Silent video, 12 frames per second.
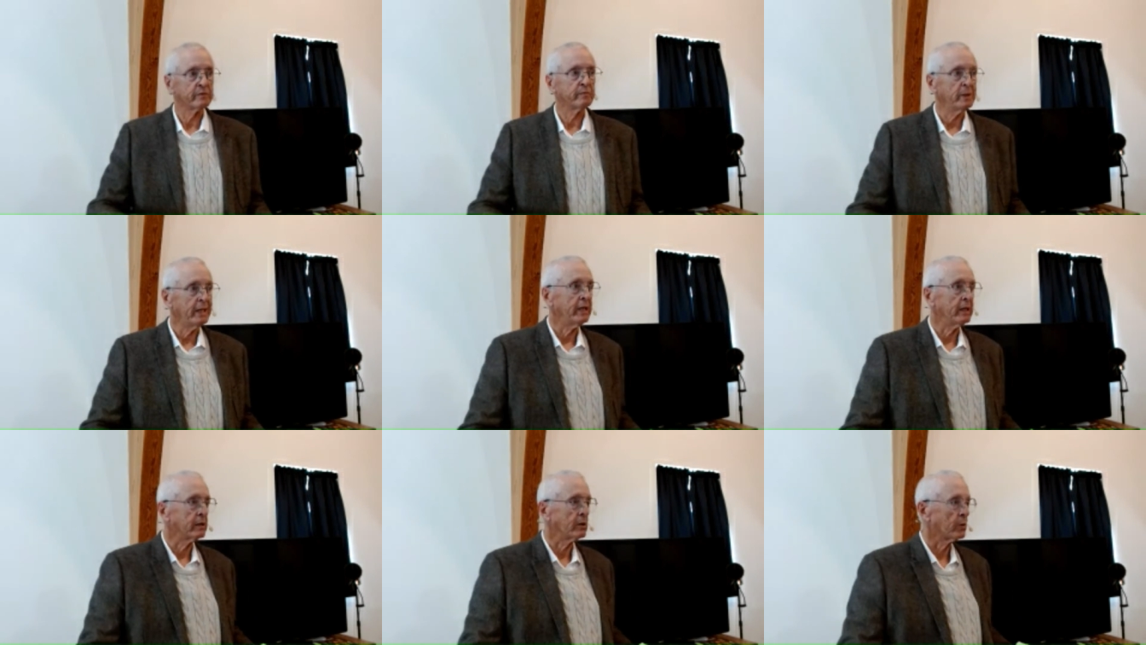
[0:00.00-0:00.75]
of
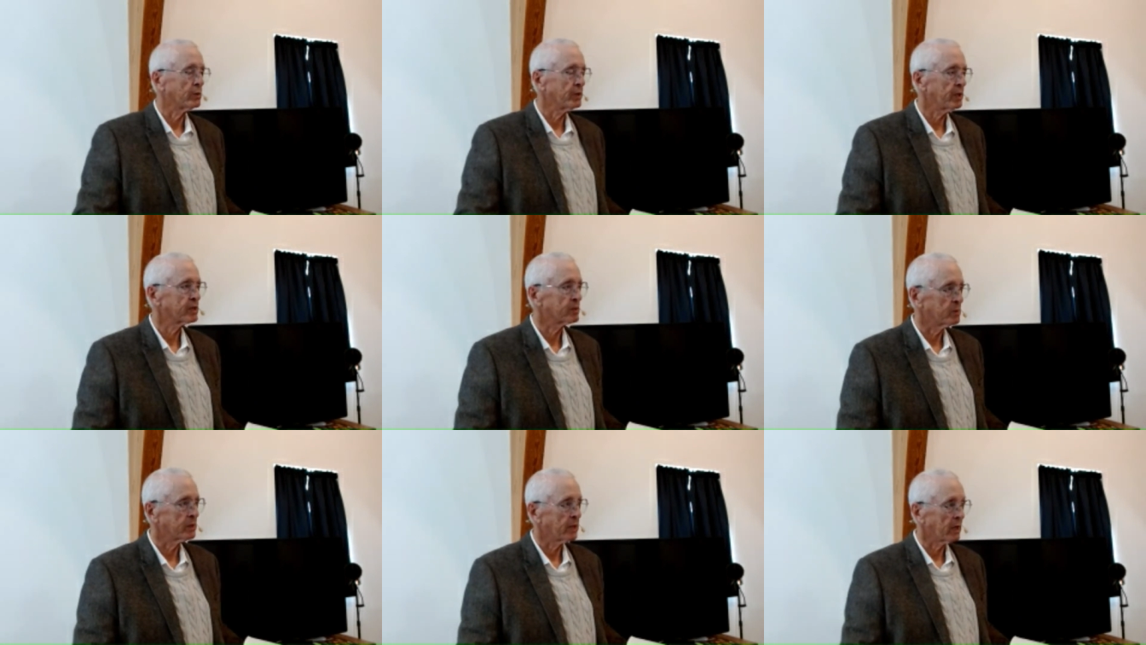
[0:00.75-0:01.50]
meaning in the Old
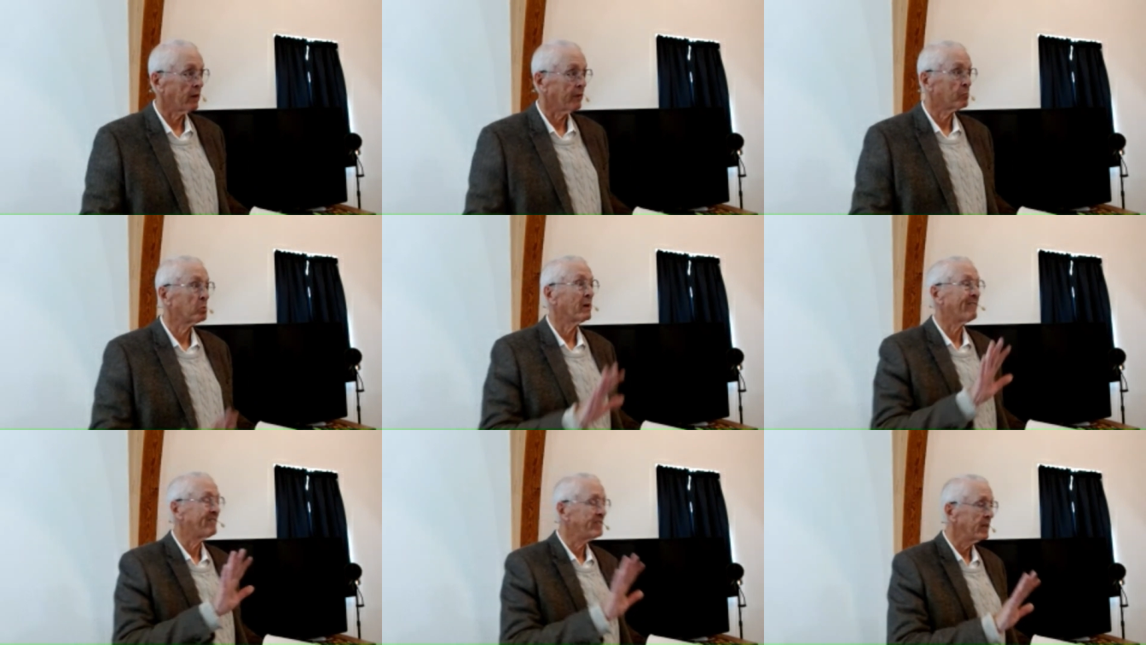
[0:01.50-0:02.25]
Testament that have
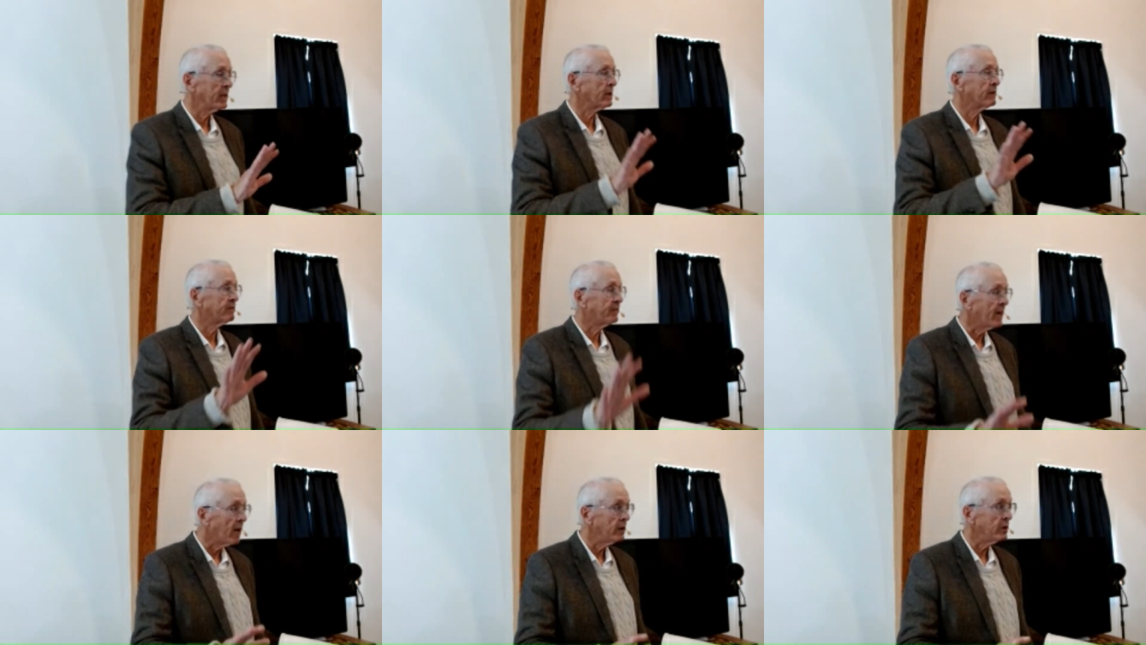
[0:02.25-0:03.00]
prophetic
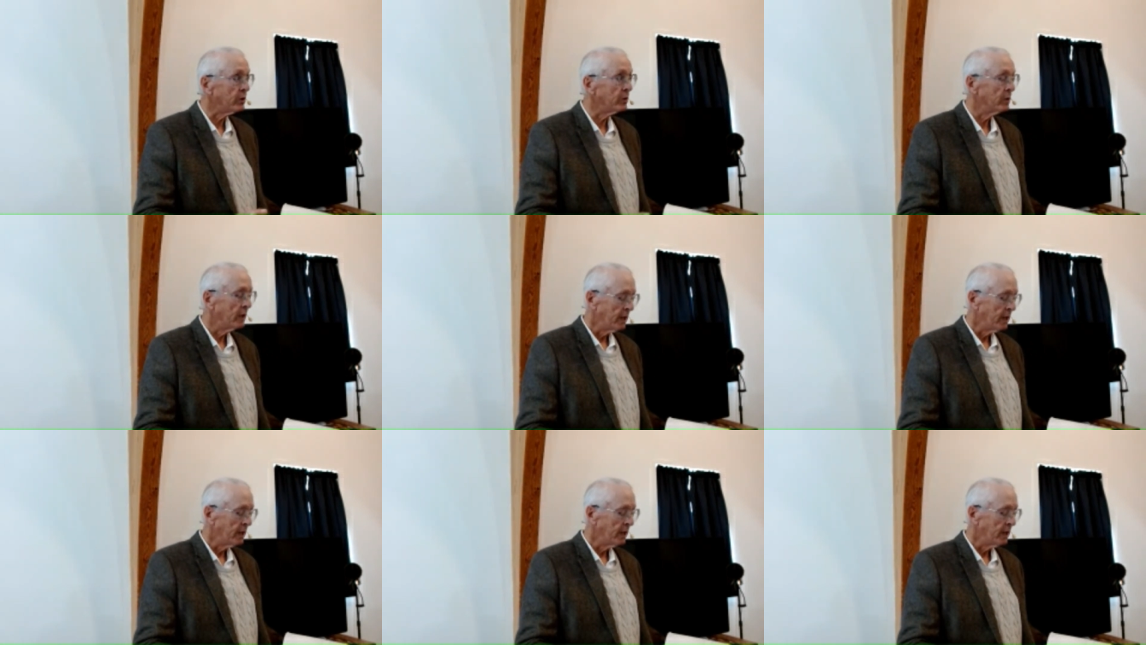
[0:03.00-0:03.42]
value.